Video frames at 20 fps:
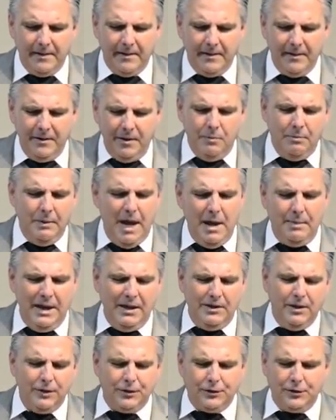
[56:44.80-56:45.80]
You may be
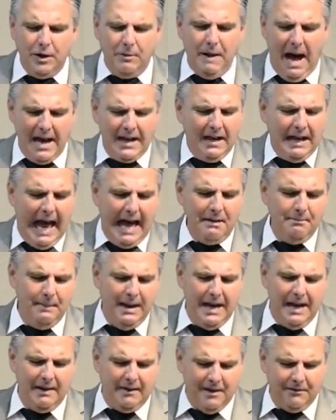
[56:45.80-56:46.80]
just somebody like
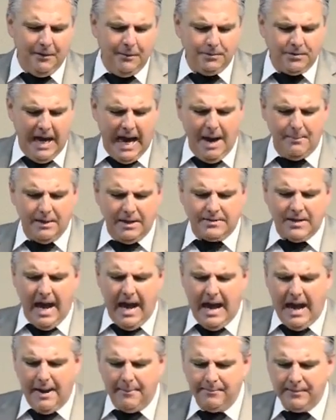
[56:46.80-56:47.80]
me that from time to
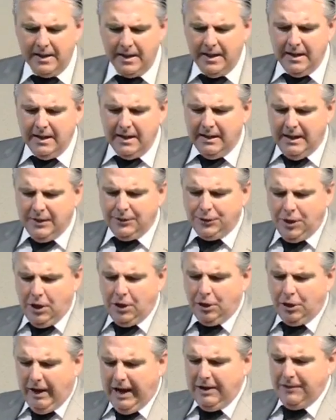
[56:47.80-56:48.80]
time gets
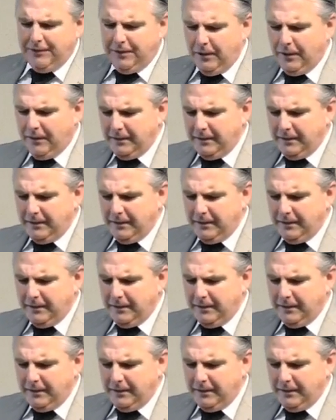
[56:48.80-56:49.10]
ungrateful.